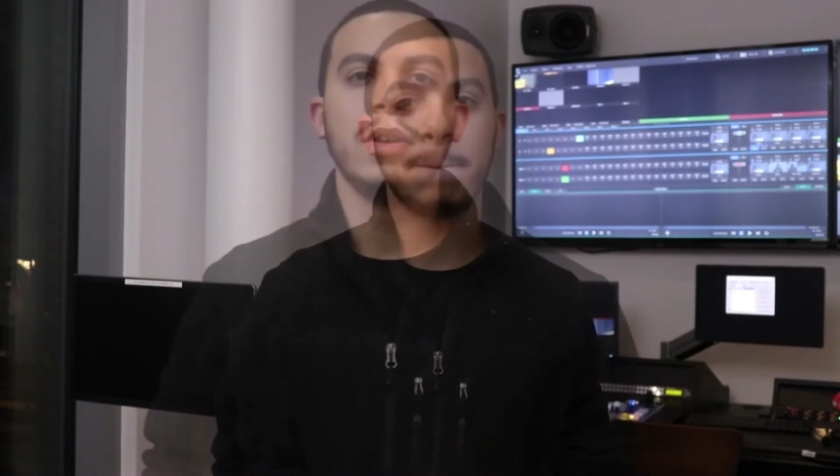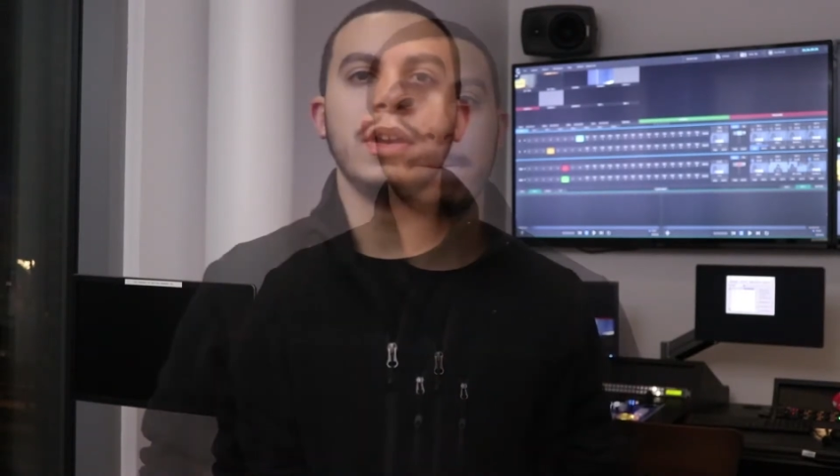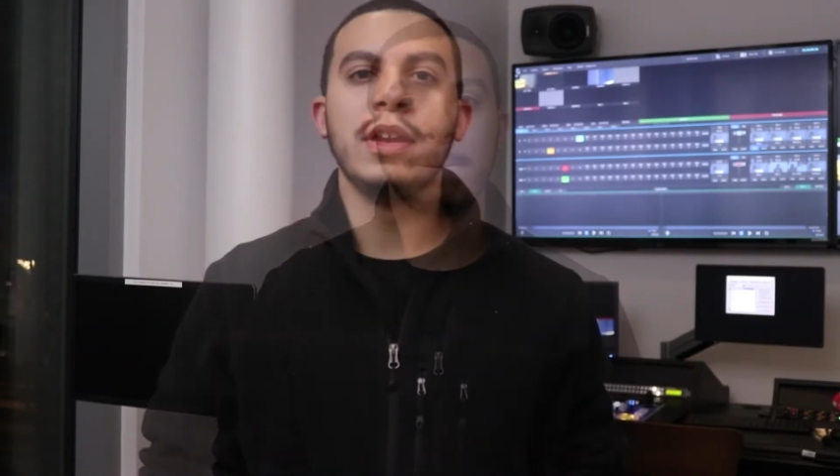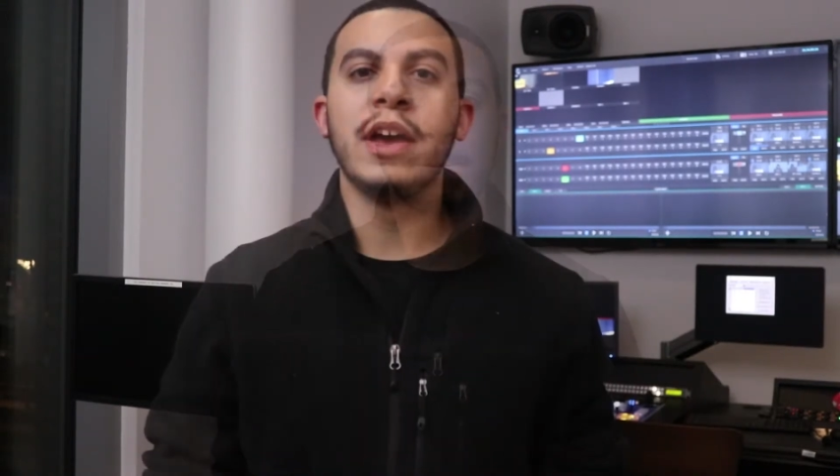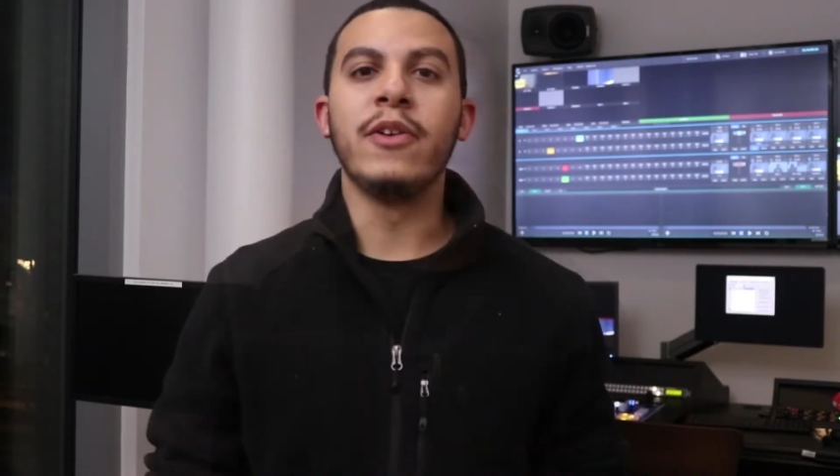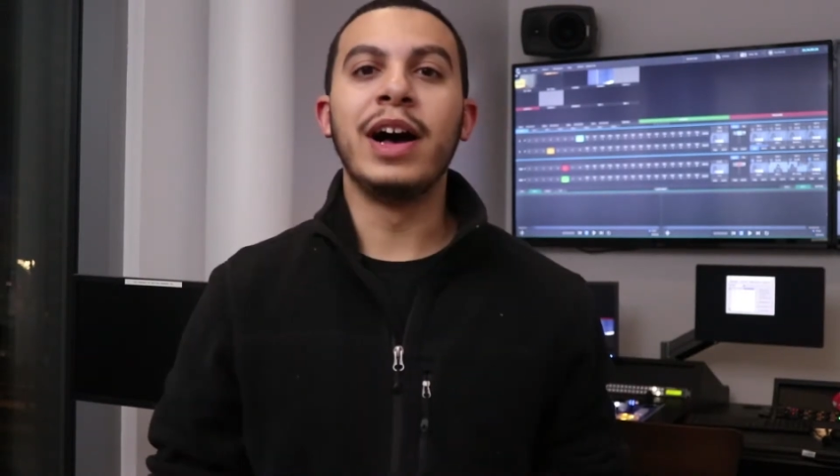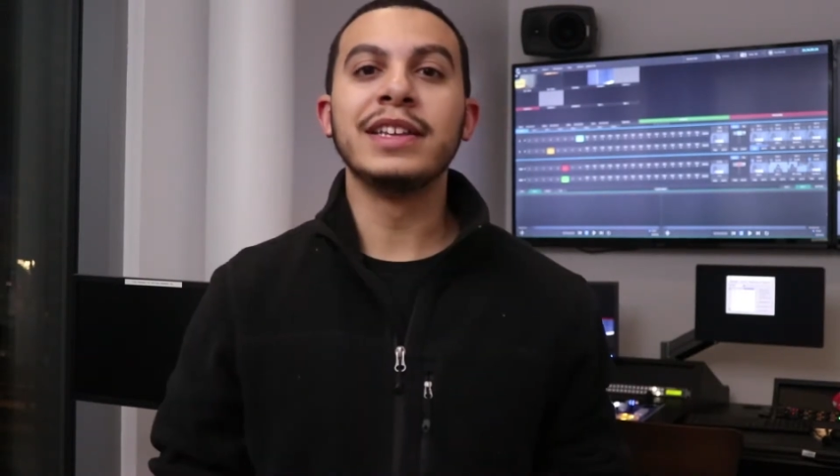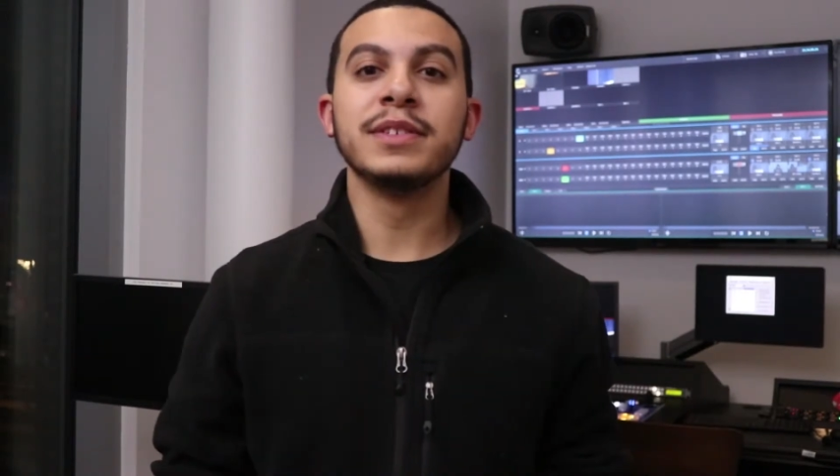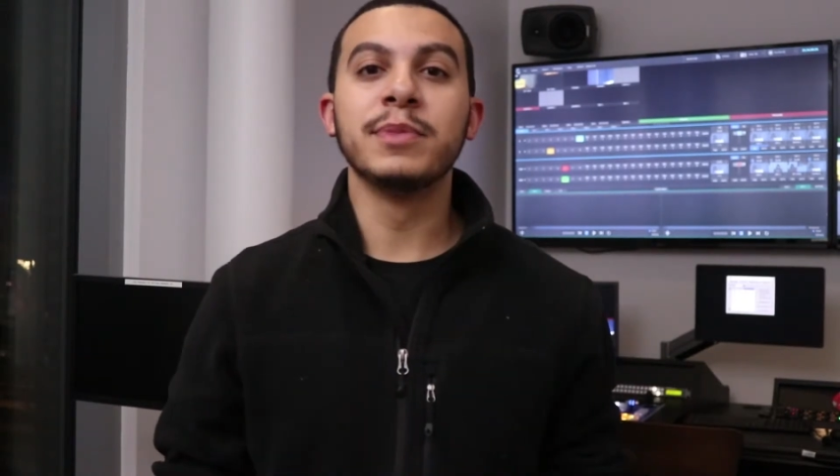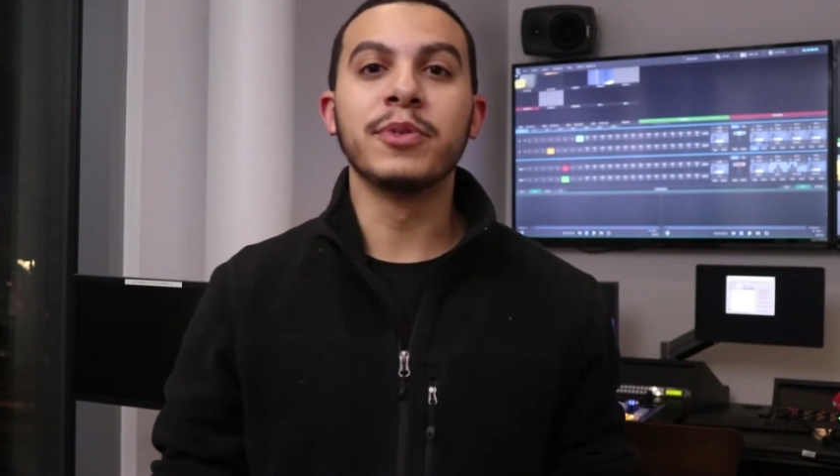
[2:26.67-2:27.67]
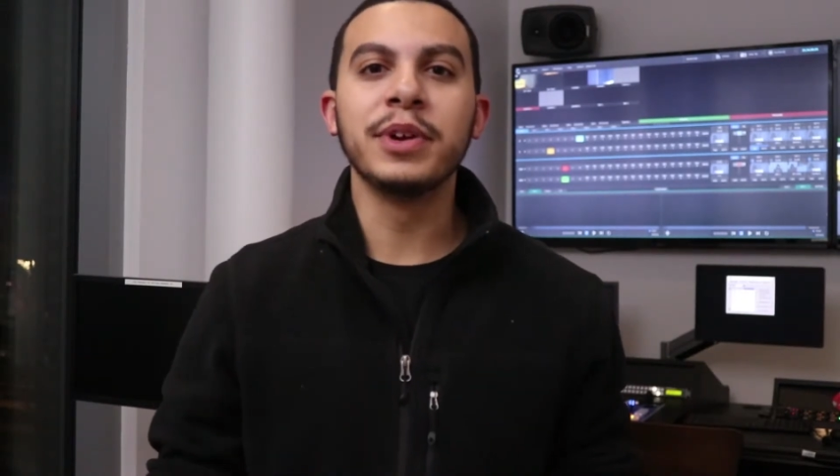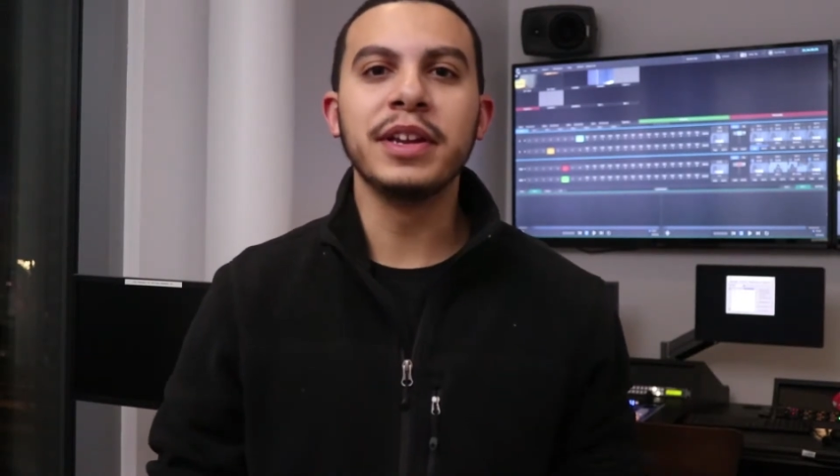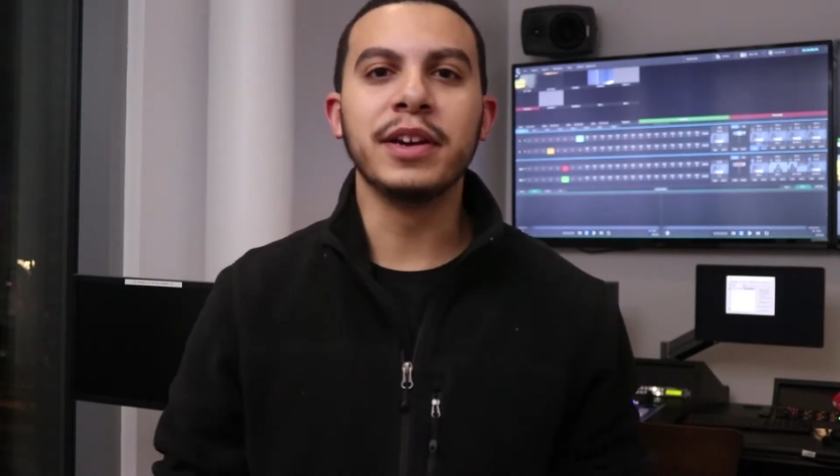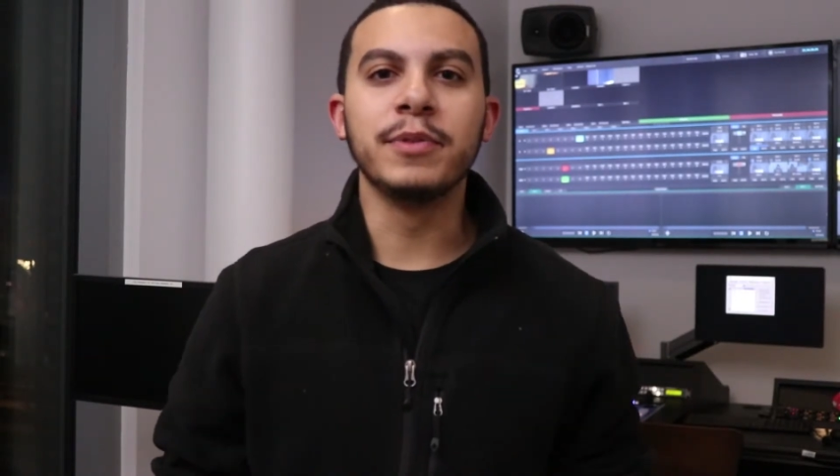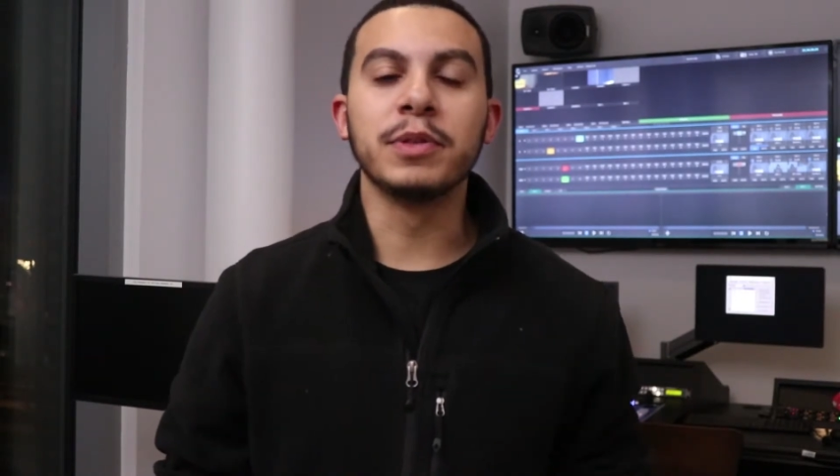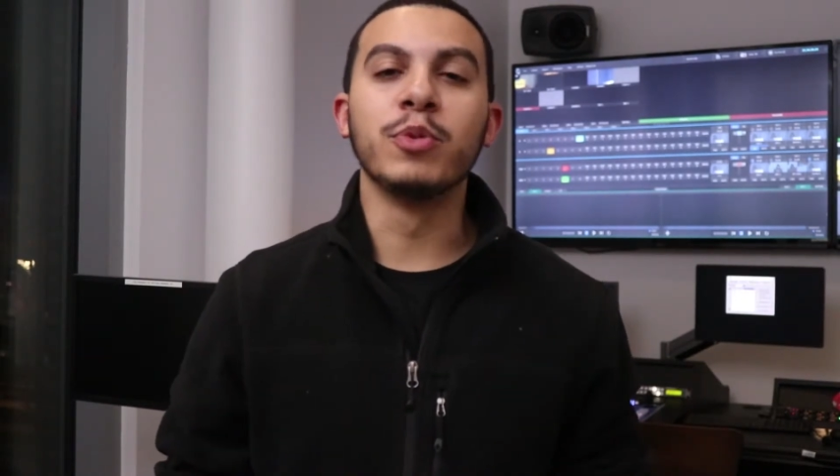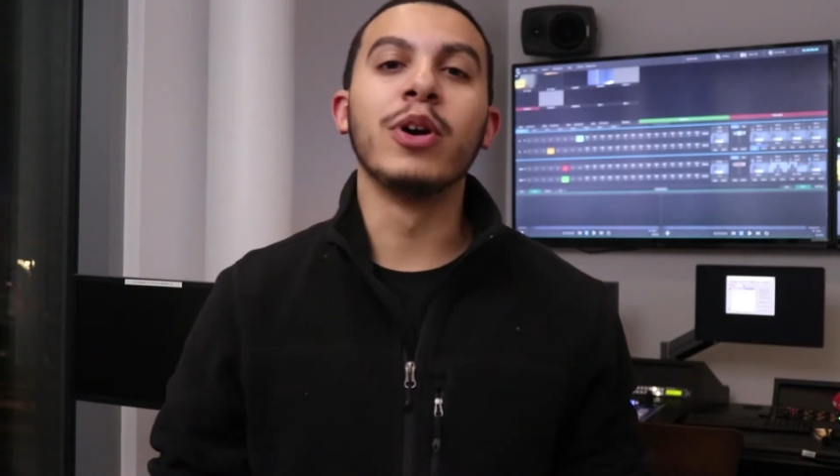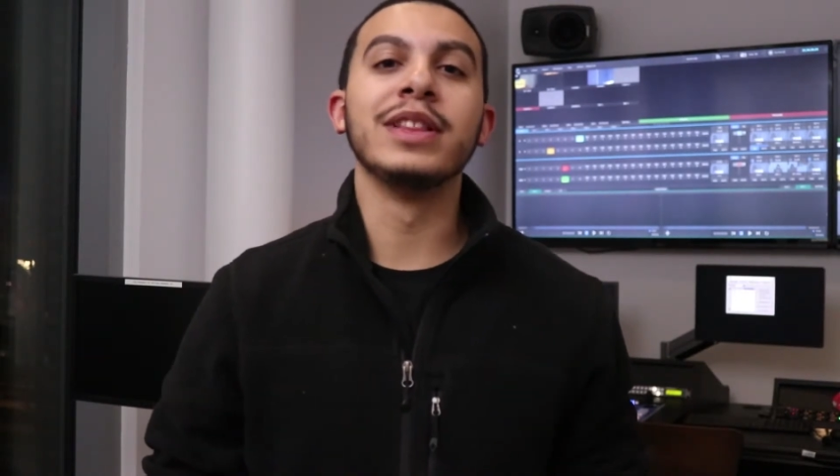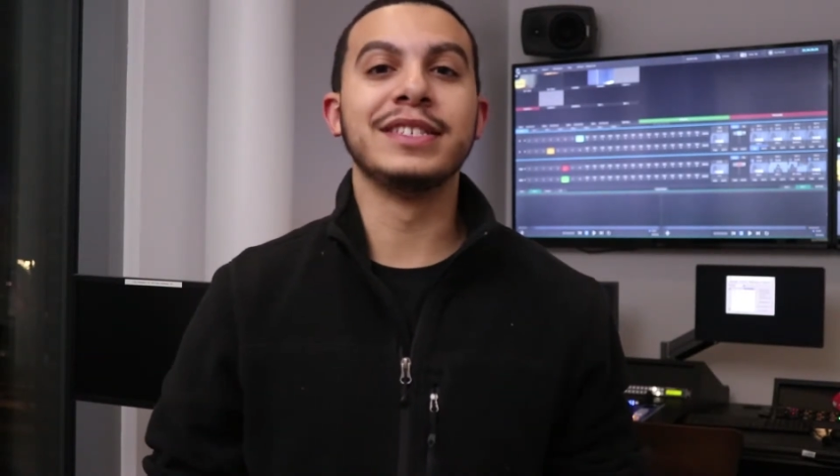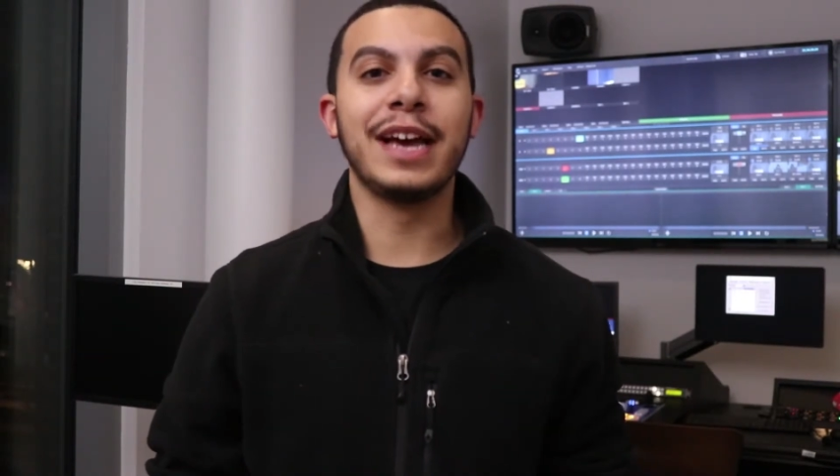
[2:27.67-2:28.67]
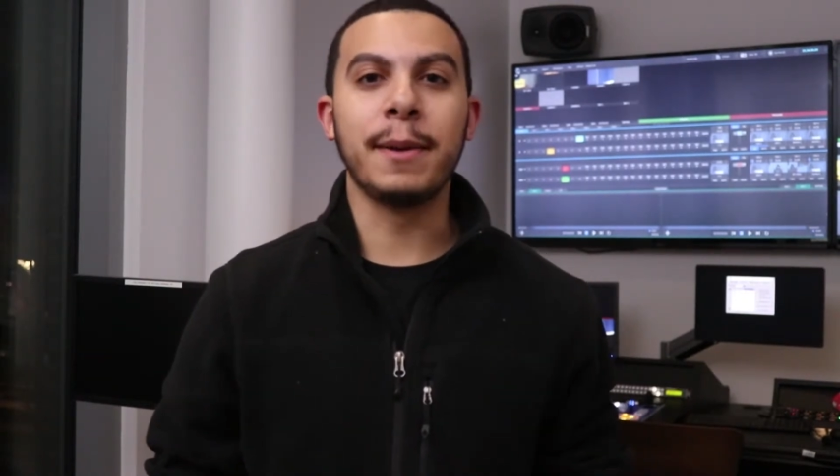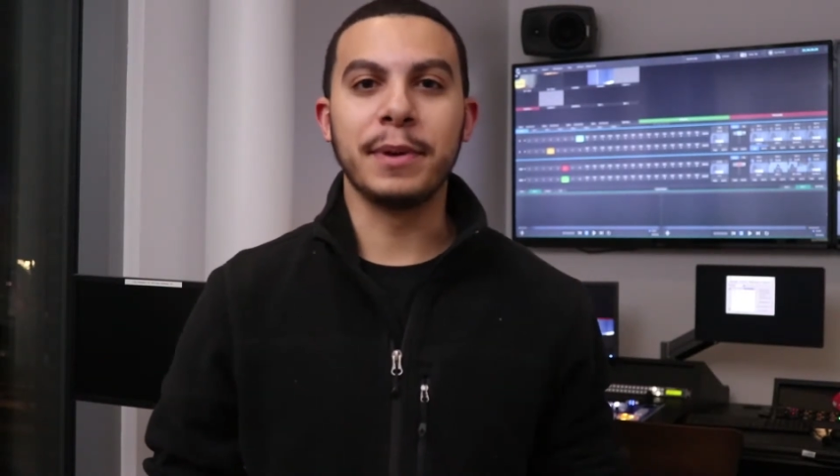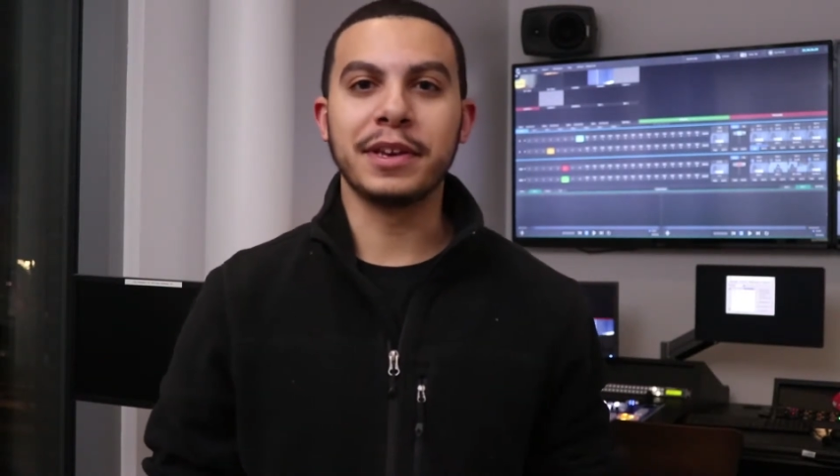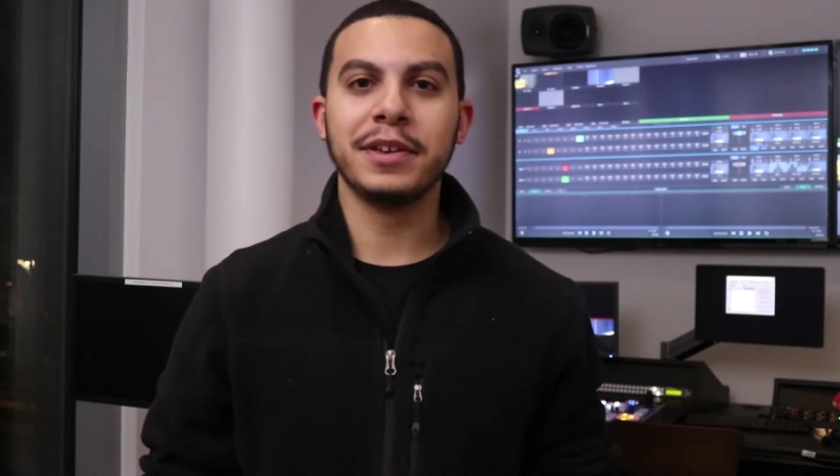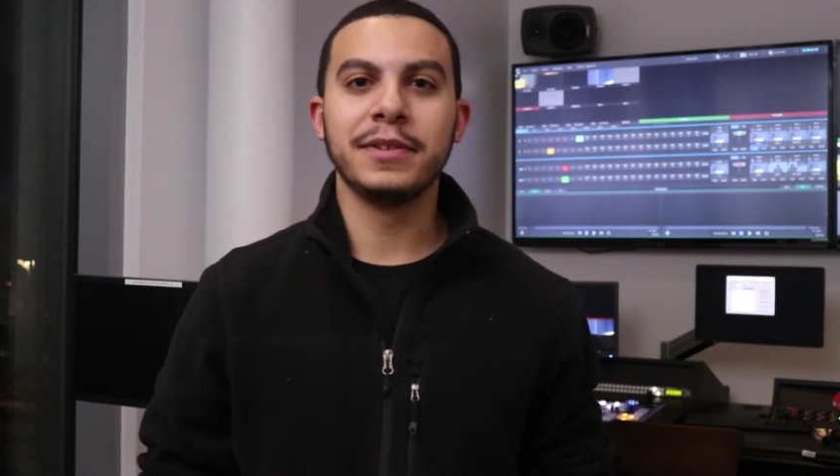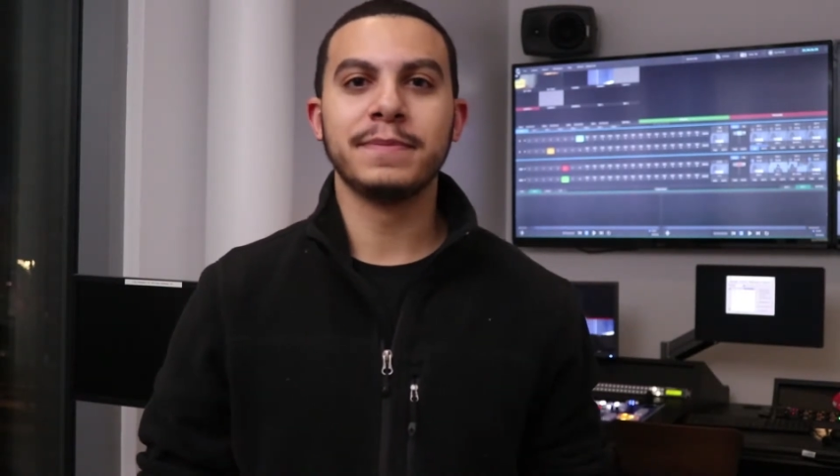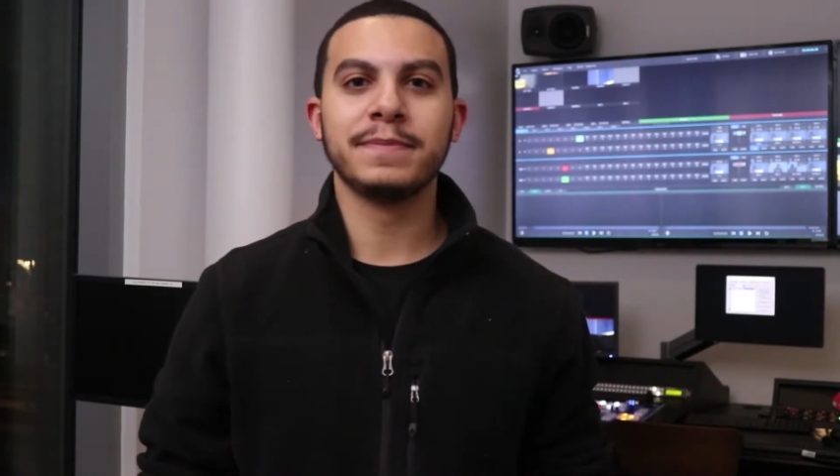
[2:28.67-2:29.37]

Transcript: And now on to Marina with more on this topic.